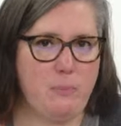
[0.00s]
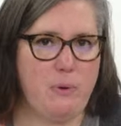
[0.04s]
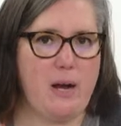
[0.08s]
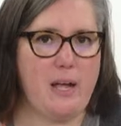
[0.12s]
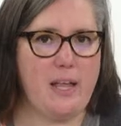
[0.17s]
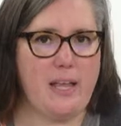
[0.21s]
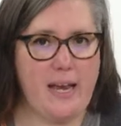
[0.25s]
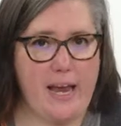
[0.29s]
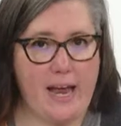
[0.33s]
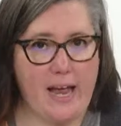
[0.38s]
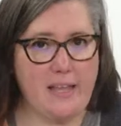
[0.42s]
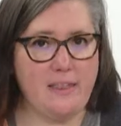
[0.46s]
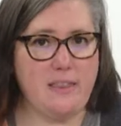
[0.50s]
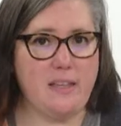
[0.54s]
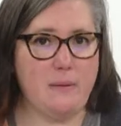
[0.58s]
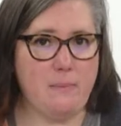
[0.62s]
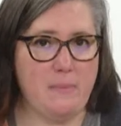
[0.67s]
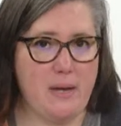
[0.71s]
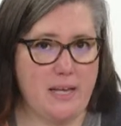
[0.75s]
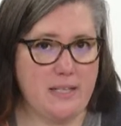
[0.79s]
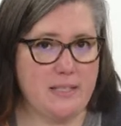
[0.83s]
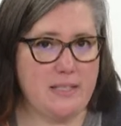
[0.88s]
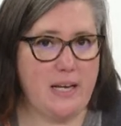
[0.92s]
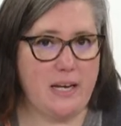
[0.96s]
probably add
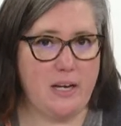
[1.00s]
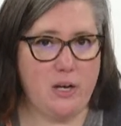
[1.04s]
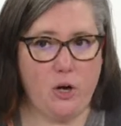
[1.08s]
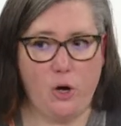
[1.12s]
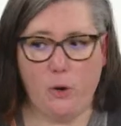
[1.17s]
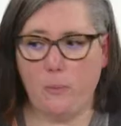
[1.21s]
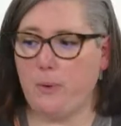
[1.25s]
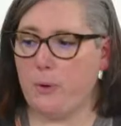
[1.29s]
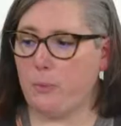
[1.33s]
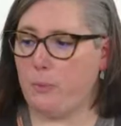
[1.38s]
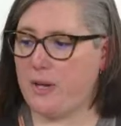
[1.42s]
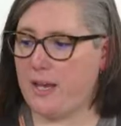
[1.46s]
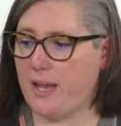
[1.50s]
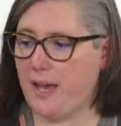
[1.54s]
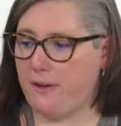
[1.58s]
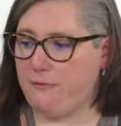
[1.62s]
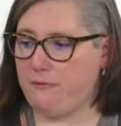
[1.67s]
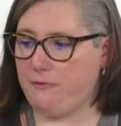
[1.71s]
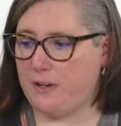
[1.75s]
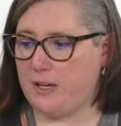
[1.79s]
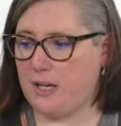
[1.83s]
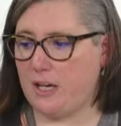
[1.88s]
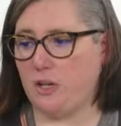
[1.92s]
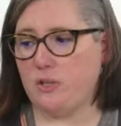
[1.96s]
them as I go. But we
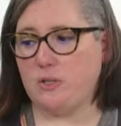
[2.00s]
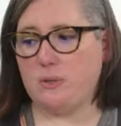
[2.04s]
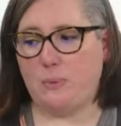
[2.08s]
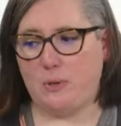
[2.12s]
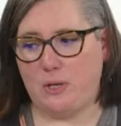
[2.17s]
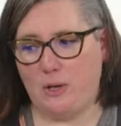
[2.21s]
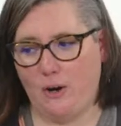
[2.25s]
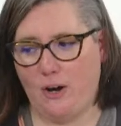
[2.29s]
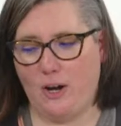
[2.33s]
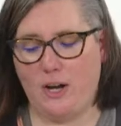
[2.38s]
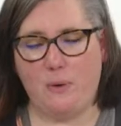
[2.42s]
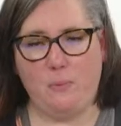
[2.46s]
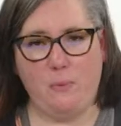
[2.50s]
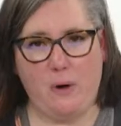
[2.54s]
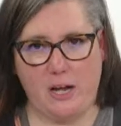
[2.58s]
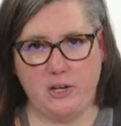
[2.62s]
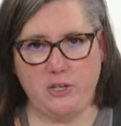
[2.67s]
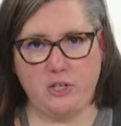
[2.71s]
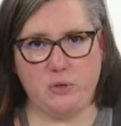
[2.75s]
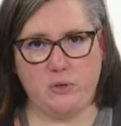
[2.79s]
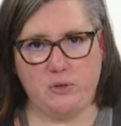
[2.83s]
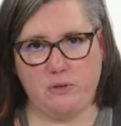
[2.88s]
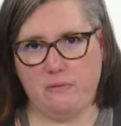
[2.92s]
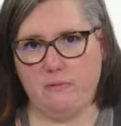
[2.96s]
have videos, well, you already
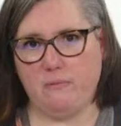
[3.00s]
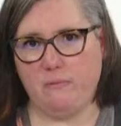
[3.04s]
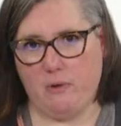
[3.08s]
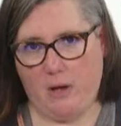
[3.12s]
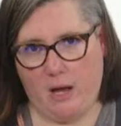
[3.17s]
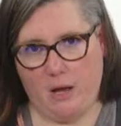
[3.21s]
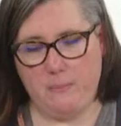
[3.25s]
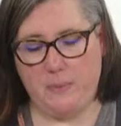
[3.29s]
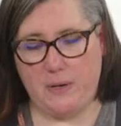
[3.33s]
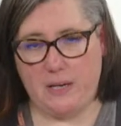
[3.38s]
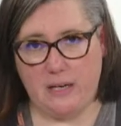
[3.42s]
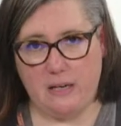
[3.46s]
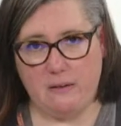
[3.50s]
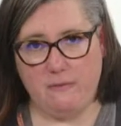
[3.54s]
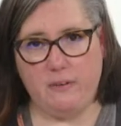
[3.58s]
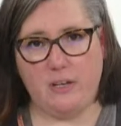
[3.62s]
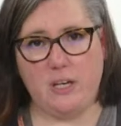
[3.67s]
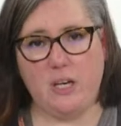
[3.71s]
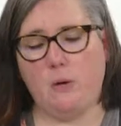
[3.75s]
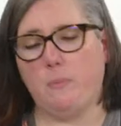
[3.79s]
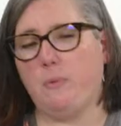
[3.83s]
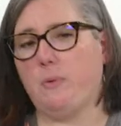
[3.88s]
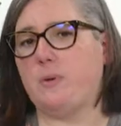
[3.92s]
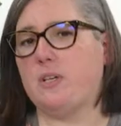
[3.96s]
watched a beading
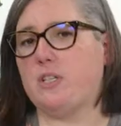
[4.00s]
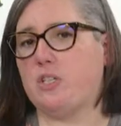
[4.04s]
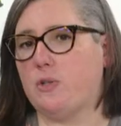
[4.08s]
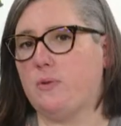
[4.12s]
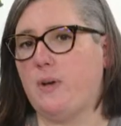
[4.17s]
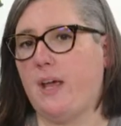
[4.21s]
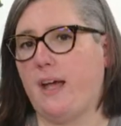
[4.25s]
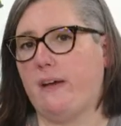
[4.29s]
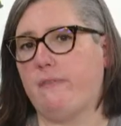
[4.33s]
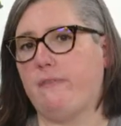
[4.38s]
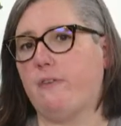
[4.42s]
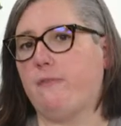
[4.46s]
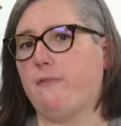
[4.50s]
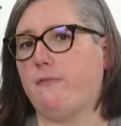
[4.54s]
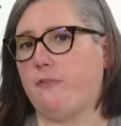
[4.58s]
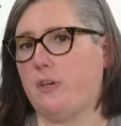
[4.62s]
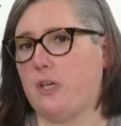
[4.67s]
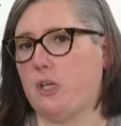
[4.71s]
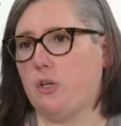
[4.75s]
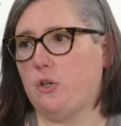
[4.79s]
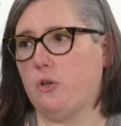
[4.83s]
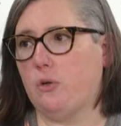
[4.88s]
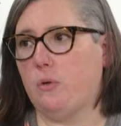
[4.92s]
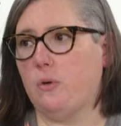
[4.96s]
video, but we do have a
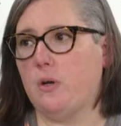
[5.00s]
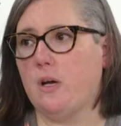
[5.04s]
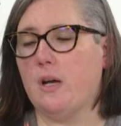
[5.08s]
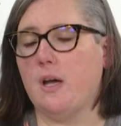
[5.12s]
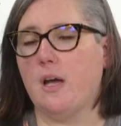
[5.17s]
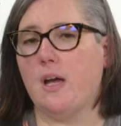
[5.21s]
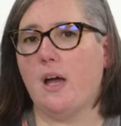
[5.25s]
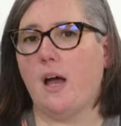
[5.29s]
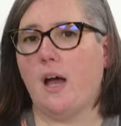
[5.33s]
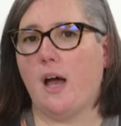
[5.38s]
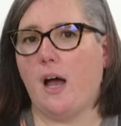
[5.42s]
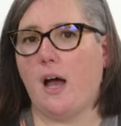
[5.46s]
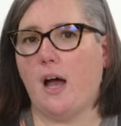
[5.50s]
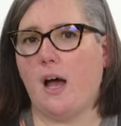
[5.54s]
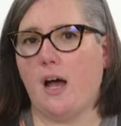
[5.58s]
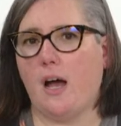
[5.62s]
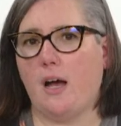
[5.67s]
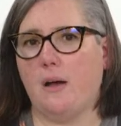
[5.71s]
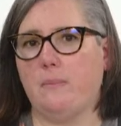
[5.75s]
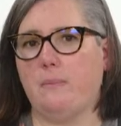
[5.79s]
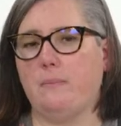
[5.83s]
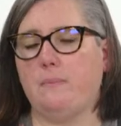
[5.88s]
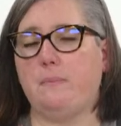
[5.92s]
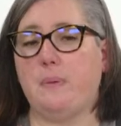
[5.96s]
few
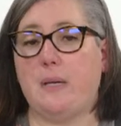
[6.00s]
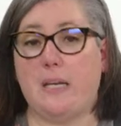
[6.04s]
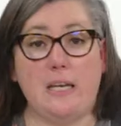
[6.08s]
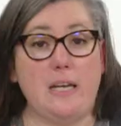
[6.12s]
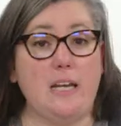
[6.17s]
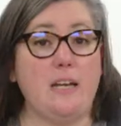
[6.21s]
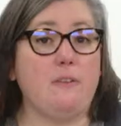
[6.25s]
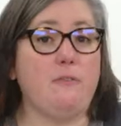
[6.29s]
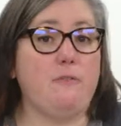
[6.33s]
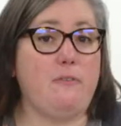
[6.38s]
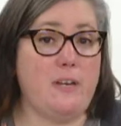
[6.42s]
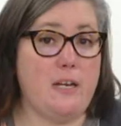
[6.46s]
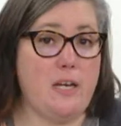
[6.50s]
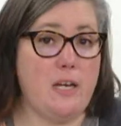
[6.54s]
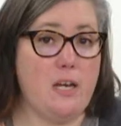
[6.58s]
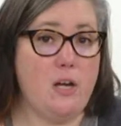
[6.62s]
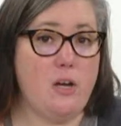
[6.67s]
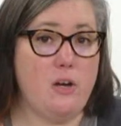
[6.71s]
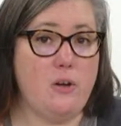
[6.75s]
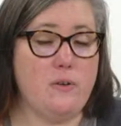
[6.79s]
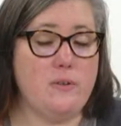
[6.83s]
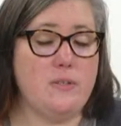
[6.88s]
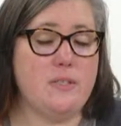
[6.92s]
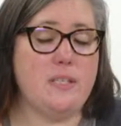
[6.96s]
um, beading
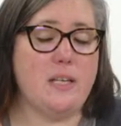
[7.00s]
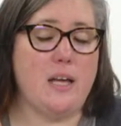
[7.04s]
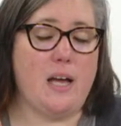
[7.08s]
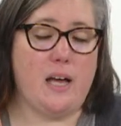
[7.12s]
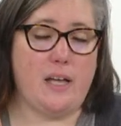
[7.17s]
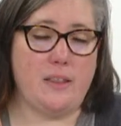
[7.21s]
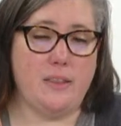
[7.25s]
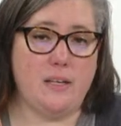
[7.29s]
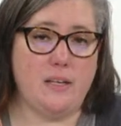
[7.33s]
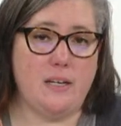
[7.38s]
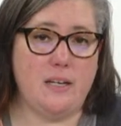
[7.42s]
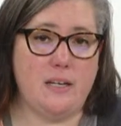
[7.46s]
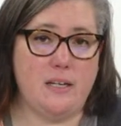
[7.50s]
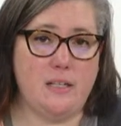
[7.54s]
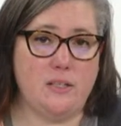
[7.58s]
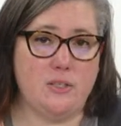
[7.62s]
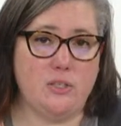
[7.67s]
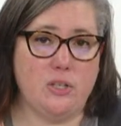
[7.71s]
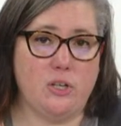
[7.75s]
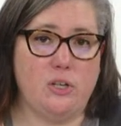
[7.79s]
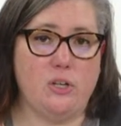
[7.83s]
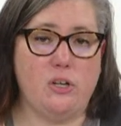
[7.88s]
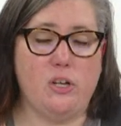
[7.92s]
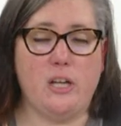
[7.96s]
videos on the Knitting
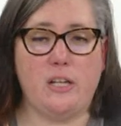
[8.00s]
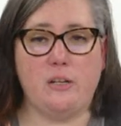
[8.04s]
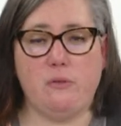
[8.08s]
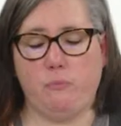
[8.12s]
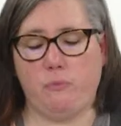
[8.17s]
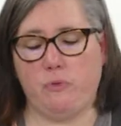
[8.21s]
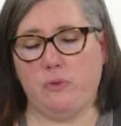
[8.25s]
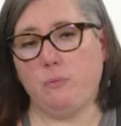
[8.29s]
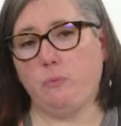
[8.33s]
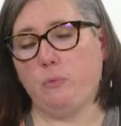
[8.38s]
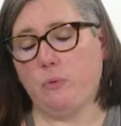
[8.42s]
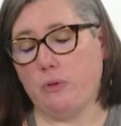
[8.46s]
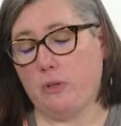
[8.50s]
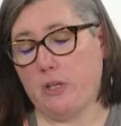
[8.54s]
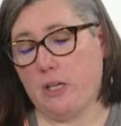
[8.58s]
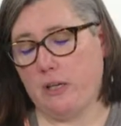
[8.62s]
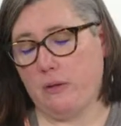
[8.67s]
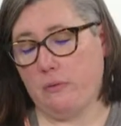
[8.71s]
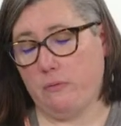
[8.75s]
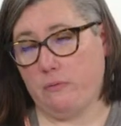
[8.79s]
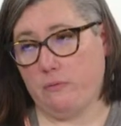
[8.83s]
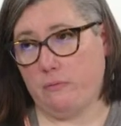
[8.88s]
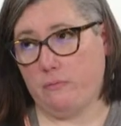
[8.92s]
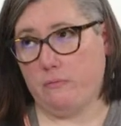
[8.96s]
Circle and
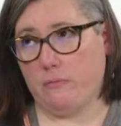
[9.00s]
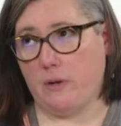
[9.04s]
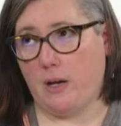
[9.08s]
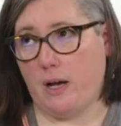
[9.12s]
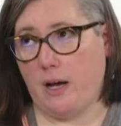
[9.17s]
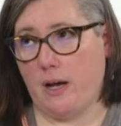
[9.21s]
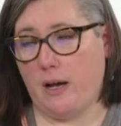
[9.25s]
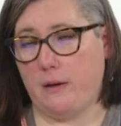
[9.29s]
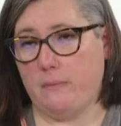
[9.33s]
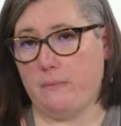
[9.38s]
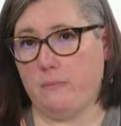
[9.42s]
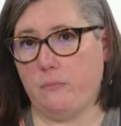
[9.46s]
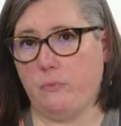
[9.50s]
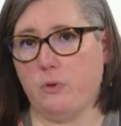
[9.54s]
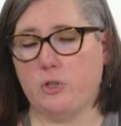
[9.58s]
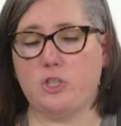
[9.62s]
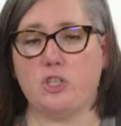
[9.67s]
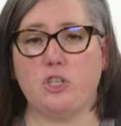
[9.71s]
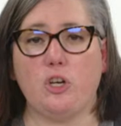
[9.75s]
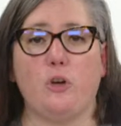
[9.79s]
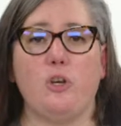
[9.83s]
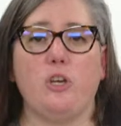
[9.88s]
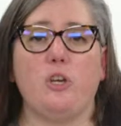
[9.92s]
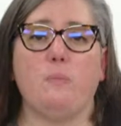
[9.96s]
it, um, we'll
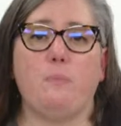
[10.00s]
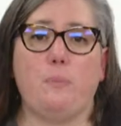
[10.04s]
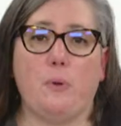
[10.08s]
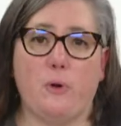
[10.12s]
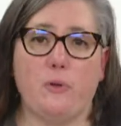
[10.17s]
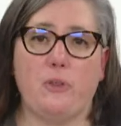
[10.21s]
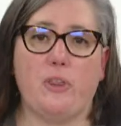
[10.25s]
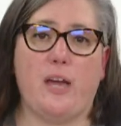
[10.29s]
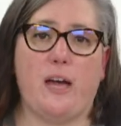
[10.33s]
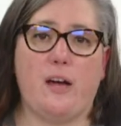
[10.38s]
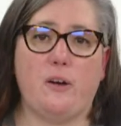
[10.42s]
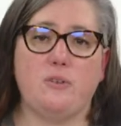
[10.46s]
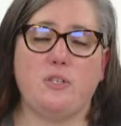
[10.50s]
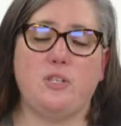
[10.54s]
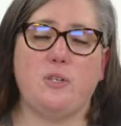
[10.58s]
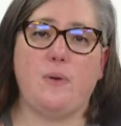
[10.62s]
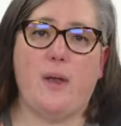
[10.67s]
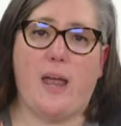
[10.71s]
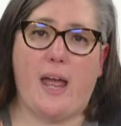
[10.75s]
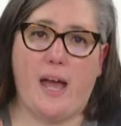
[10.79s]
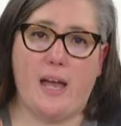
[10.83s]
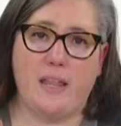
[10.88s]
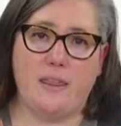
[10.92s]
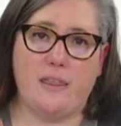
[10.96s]
show you both how to
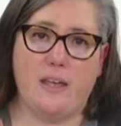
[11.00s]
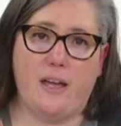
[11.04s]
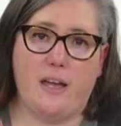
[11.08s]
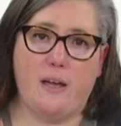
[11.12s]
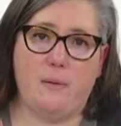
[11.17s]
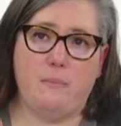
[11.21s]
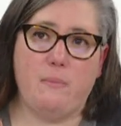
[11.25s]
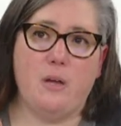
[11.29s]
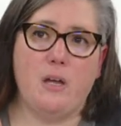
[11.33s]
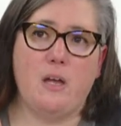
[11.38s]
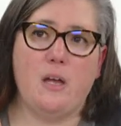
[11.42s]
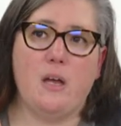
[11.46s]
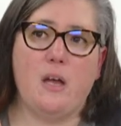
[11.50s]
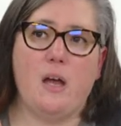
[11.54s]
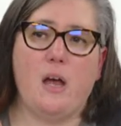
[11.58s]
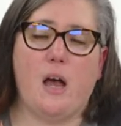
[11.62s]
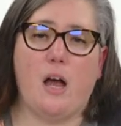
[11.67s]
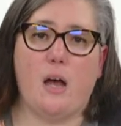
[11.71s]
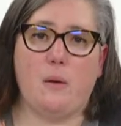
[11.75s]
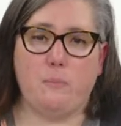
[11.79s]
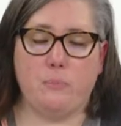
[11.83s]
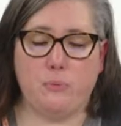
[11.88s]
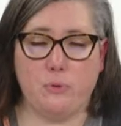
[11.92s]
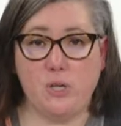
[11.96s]
add them
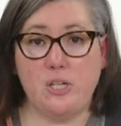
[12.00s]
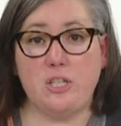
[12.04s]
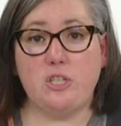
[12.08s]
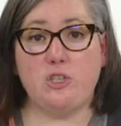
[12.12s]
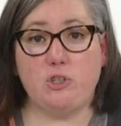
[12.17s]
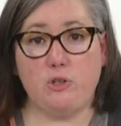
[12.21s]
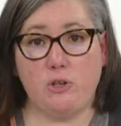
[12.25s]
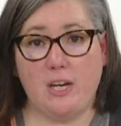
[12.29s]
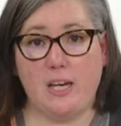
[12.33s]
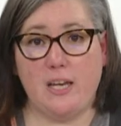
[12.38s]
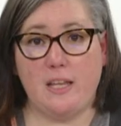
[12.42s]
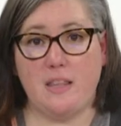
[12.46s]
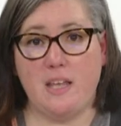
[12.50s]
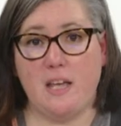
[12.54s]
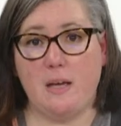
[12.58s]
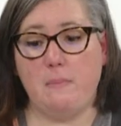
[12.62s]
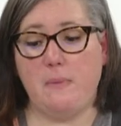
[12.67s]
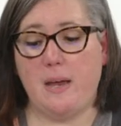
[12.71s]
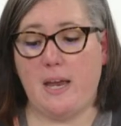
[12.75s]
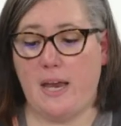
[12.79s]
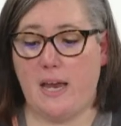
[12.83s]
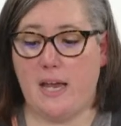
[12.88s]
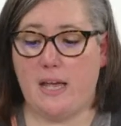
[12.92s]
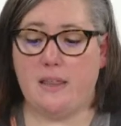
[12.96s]
um, pre-stringing
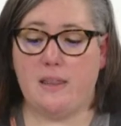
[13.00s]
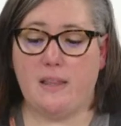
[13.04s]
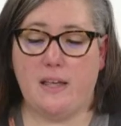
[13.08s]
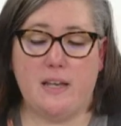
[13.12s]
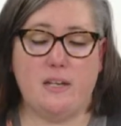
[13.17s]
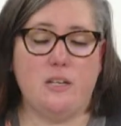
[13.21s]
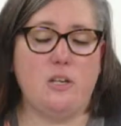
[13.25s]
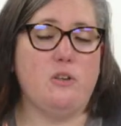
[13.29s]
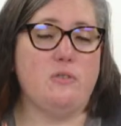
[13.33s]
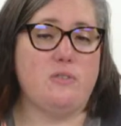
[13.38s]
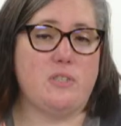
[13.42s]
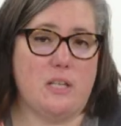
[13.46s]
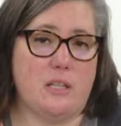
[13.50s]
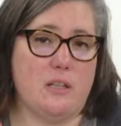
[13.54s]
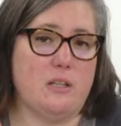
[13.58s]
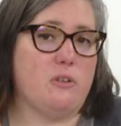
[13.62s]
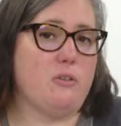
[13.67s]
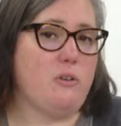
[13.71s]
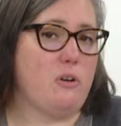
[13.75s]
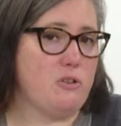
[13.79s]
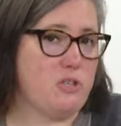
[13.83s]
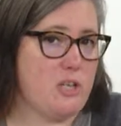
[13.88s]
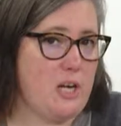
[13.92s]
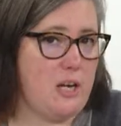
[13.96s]
them and then using the
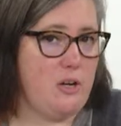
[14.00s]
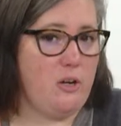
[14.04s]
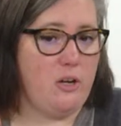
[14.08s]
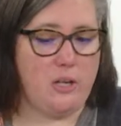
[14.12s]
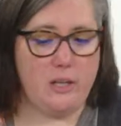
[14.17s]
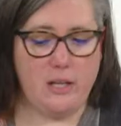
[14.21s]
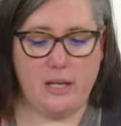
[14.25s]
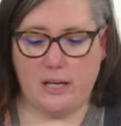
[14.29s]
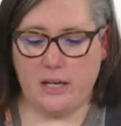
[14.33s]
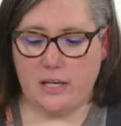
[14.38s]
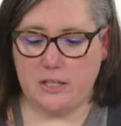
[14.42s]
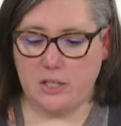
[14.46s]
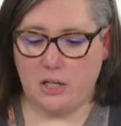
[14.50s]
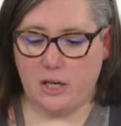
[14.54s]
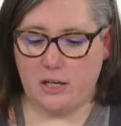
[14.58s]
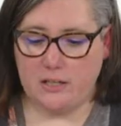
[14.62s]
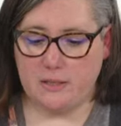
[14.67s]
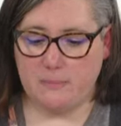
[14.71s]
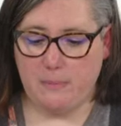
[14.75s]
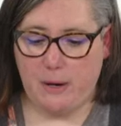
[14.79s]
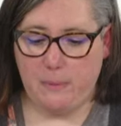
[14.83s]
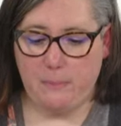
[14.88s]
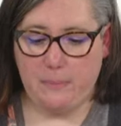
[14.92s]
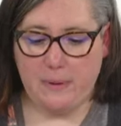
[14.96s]
crochet hook like I
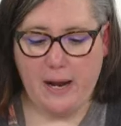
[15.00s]
talked about.